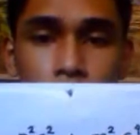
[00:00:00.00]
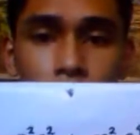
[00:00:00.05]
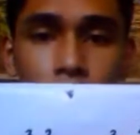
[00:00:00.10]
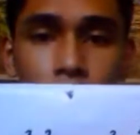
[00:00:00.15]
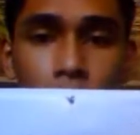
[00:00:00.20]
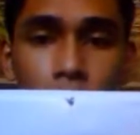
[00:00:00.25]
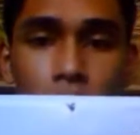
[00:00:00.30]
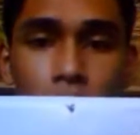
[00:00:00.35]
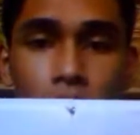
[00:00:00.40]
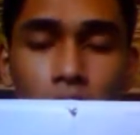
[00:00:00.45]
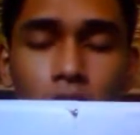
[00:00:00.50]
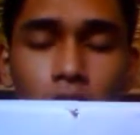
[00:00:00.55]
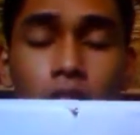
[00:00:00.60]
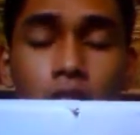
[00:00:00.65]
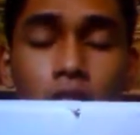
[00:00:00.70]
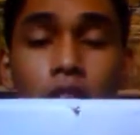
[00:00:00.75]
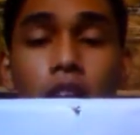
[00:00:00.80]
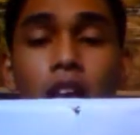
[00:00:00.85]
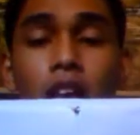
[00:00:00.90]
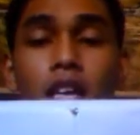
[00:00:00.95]
okay.
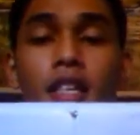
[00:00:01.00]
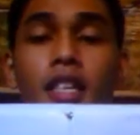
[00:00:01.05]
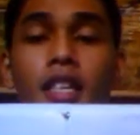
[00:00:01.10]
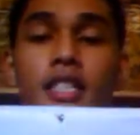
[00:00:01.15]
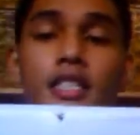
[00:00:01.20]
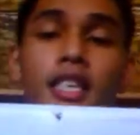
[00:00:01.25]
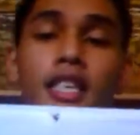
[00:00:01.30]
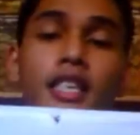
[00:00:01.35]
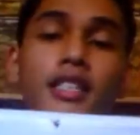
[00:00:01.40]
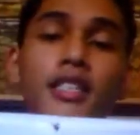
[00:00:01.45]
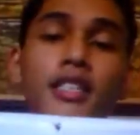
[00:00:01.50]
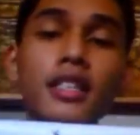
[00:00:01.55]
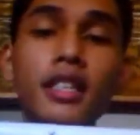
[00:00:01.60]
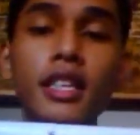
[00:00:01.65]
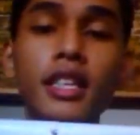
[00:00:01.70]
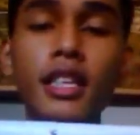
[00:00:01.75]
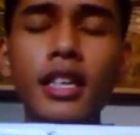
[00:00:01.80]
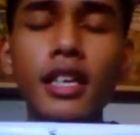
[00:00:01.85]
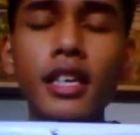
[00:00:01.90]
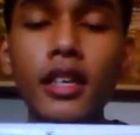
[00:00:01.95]
This is
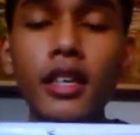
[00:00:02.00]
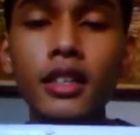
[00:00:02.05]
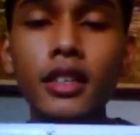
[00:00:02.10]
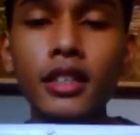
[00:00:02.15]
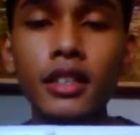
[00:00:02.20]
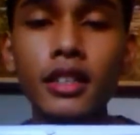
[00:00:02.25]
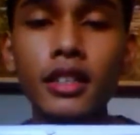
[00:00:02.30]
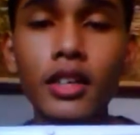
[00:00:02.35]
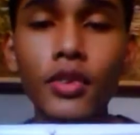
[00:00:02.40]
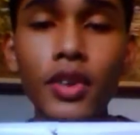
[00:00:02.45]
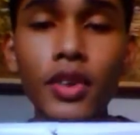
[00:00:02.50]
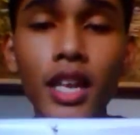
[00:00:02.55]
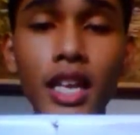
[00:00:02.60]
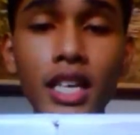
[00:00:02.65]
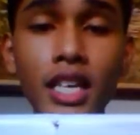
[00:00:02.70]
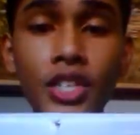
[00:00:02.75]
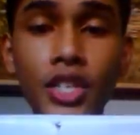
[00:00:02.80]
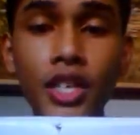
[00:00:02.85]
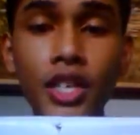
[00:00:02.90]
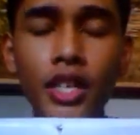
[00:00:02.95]
the
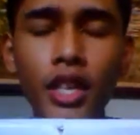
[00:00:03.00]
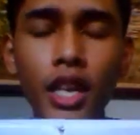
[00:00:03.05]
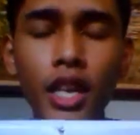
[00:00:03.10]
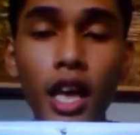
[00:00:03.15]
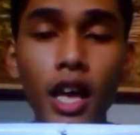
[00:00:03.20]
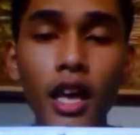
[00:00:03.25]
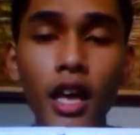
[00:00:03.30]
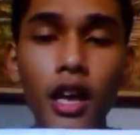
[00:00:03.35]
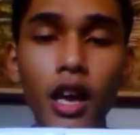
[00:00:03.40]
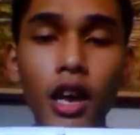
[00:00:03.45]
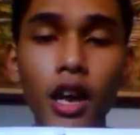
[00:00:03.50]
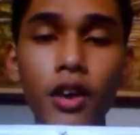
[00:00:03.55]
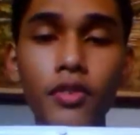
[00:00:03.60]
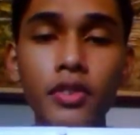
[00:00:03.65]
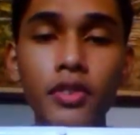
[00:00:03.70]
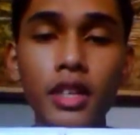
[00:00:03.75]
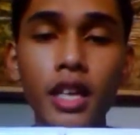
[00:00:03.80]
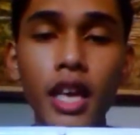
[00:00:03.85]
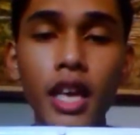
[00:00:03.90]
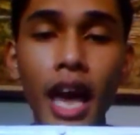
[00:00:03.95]
relation of
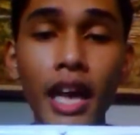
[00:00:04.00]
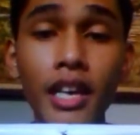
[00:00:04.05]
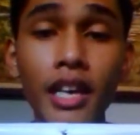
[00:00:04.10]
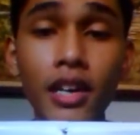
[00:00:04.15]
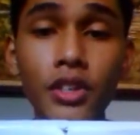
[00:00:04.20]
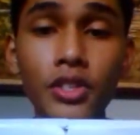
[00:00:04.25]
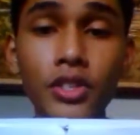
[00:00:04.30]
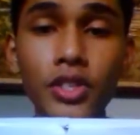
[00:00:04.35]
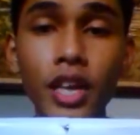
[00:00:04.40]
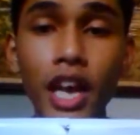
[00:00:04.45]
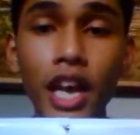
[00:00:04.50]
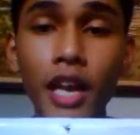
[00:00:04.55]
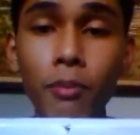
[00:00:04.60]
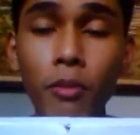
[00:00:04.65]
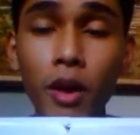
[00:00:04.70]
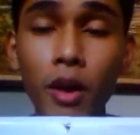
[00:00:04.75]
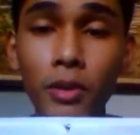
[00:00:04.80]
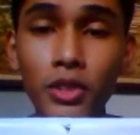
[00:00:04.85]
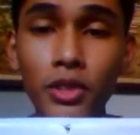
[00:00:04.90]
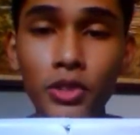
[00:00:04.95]
the energy and
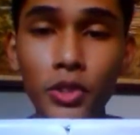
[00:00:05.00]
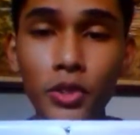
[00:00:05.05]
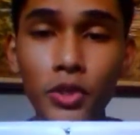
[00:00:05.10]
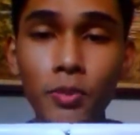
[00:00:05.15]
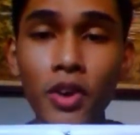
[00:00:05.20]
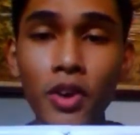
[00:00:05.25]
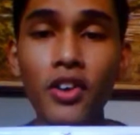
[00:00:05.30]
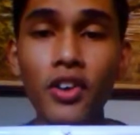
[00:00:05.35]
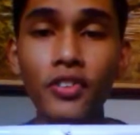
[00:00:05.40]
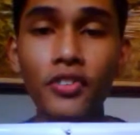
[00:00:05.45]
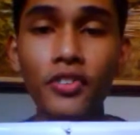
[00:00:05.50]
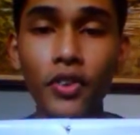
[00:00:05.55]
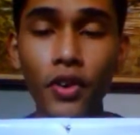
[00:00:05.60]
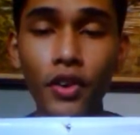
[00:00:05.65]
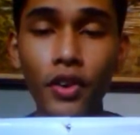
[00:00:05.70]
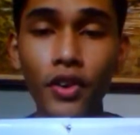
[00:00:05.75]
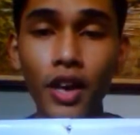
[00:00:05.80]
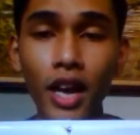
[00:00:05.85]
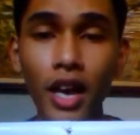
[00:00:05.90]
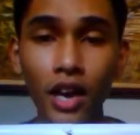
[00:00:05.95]
momentum for
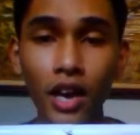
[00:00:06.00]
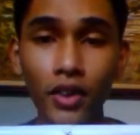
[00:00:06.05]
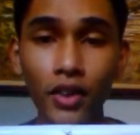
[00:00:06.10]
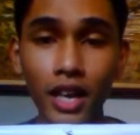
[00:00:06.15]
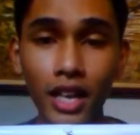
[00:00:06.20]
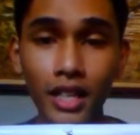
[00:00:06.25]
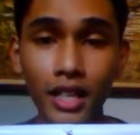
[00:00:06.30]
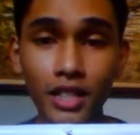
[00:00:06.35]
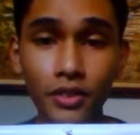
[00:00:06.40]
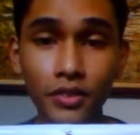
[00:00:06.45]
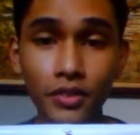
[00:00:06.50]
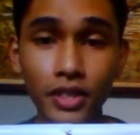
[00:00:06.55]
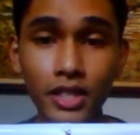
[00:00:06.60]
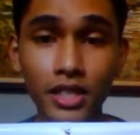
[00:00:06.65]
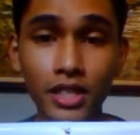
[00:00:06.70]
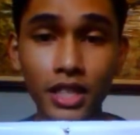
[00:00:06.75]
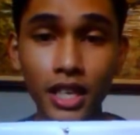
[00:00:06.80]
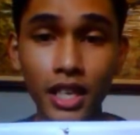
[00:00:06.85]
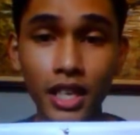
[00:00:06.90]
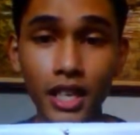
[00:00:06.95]

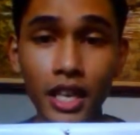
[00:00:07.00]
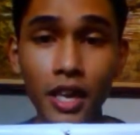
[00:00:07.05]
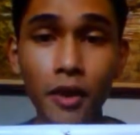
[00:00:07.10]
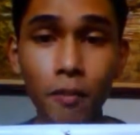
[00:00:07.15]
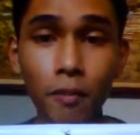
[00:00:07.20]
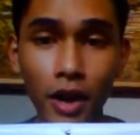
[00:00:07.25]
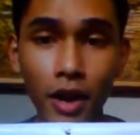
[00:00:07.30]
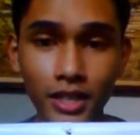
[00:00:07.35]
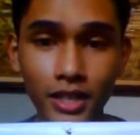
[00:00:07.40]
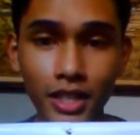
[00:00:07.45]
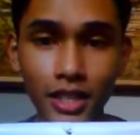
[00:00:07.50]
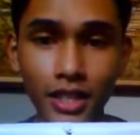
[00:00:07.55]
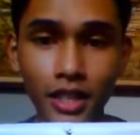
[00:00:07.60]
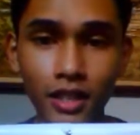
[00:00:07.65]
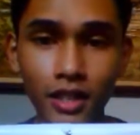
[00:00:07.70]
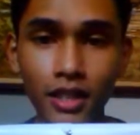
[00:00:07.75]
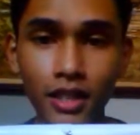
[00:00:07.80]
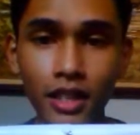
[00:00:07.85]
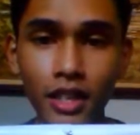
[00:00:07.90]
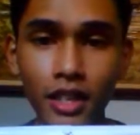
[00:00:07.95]
relativistic particle.
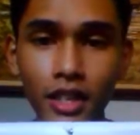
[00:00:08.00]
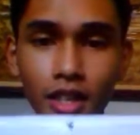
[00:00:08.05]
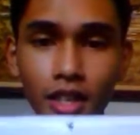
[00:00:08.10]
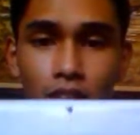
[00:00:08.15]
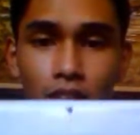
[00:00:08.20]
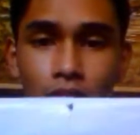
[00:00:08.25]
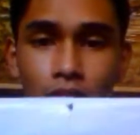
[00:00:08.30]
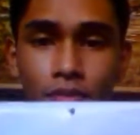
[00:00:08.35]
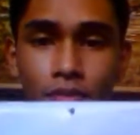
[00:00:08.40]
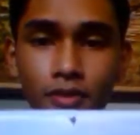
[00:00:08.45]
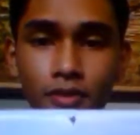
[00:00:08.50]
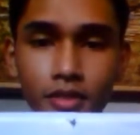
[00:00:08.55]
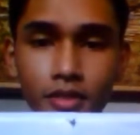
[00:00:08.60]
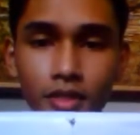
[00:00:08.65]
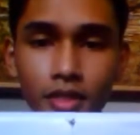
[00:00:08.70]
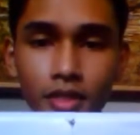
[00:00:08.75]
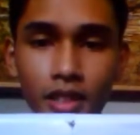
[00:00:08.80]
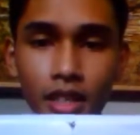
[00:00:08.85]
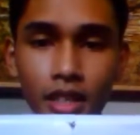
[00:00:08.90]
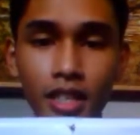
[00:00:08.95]

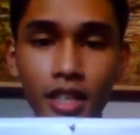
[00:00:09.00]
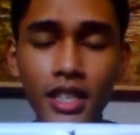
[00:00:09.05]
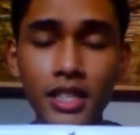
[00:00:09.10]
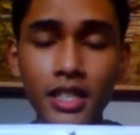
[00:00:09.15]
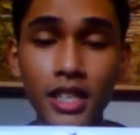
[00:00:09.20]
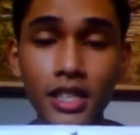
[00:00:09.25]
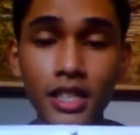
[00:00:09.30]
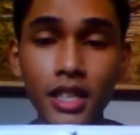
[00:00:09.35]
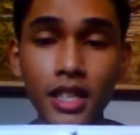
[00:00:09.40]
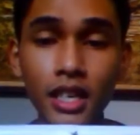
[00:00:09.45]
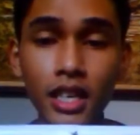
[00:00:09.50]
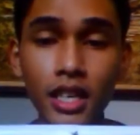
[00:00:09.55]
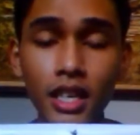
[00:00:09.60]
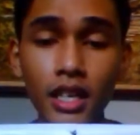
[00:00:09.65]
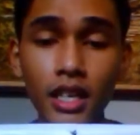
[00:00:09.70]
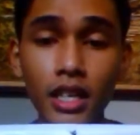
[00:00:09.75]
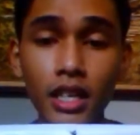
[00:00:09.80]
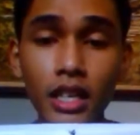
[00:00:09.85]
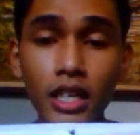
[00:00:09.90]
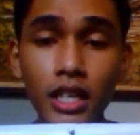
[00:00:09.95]
This is
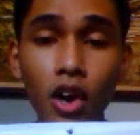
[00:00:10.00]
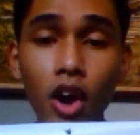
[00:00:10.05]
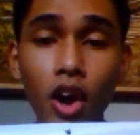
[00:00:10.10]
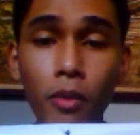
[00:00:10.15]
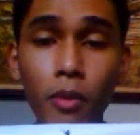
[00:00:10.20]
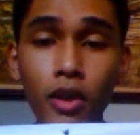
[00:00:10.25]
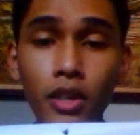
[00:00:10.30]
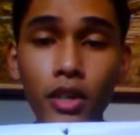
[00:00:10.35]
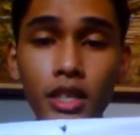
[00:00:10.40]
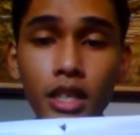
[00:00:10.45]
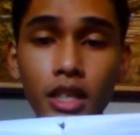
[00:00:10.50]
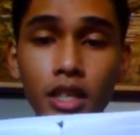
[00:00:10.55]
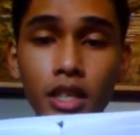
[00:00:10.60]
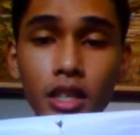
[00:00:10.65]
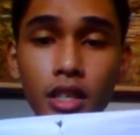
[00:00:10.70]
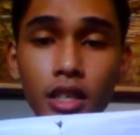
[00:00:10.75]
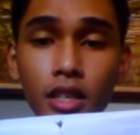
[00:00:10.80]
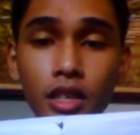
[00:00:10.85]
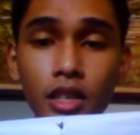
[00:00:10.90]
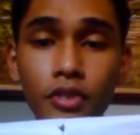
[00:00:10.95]
the common
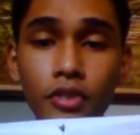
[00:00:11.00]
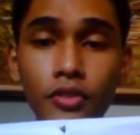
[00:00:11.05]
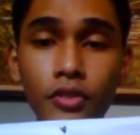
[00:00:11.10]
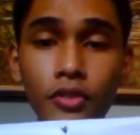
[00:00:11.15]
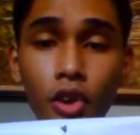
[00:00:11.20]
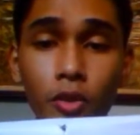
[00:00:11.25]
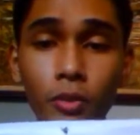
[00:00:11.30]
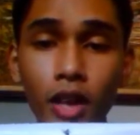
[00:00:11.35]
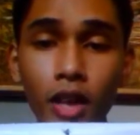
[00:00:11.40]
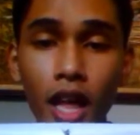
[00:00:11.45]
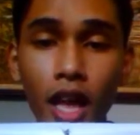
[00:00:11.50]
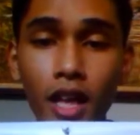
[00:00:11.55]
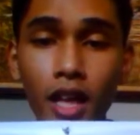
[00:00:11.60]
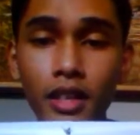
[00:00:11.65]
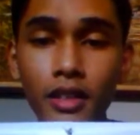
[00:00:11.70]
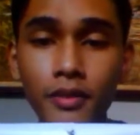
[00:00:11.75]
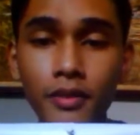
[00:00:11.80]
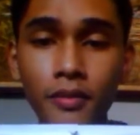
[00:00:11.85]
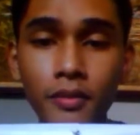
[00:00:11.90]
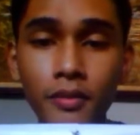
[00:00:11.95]
formula,
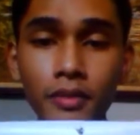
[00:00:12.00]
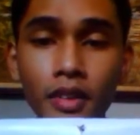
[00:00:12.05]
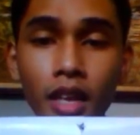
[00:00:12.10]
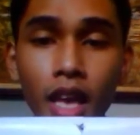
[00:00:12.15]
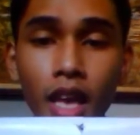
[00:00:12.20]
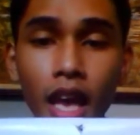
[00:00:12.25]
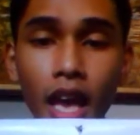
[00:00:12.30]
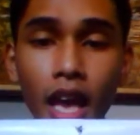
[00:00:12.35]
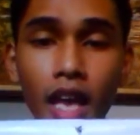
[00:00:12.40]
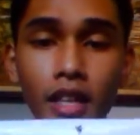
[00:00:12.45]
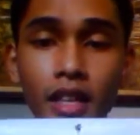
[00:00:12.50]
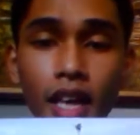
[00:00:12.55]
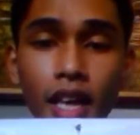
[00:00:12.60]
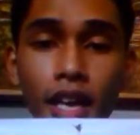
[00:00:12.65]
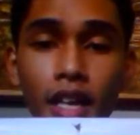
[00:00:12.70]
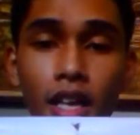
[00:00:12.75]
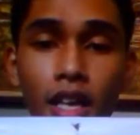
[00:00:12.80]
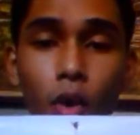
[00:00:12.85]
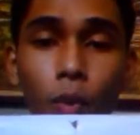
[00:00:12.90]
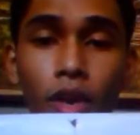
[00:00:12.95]
and then
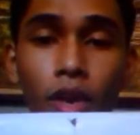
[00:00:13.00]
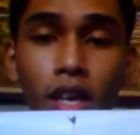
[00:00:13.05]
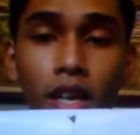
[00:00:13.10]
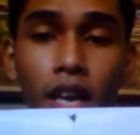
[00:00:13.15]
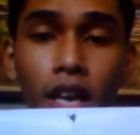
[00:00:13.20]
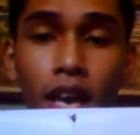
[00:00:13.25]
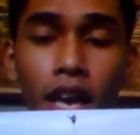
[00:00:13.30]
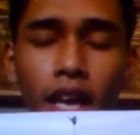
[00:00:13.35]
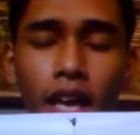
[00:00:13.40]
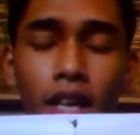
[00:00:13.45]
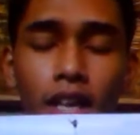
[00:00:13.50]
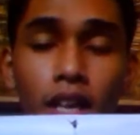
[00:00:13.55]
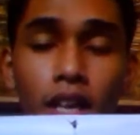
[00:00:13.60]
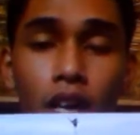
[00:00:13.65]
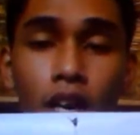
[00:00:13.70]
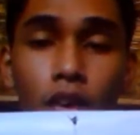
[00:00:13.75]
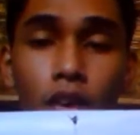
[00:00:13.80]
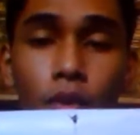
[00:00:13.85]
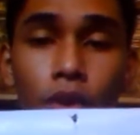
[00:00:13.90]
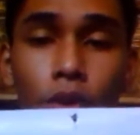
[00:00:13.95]
we can
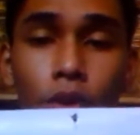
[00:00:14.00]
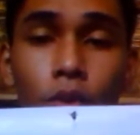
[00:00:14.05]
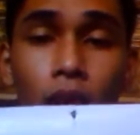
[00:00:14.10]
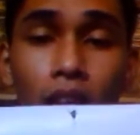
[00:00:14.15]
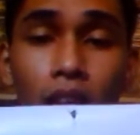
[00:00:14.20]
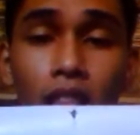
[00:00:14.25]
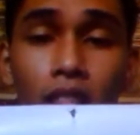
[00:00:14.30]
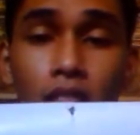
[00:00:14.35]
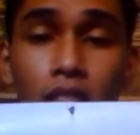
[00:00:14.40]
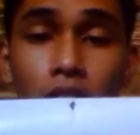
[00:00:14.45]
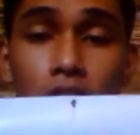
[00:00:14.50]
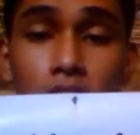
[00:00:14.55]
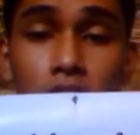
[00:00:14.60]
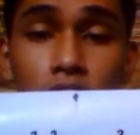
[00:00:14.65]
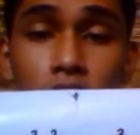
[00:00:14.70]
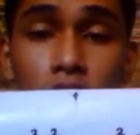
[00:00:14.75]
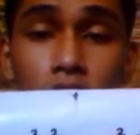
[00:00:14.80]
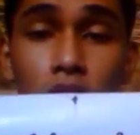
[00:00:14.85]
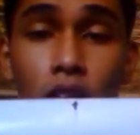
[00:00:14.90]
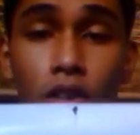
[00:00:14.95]
rewrite this
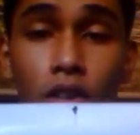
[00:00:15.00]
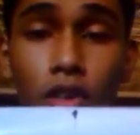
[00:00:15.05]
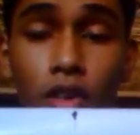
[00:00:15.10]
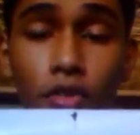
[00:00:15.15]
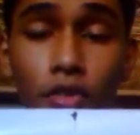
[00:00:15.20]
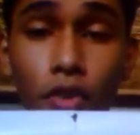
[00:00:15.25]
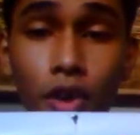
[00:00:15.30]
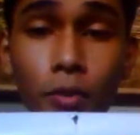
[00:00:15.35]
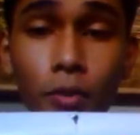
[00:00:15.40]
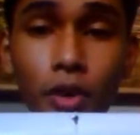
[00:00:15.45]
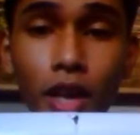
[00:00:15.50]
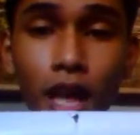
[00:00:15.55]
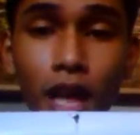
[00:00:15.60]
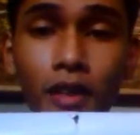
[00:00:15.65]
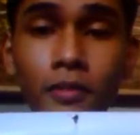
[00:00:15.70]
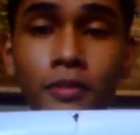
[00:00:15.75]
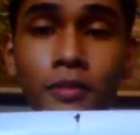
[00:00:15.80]
formula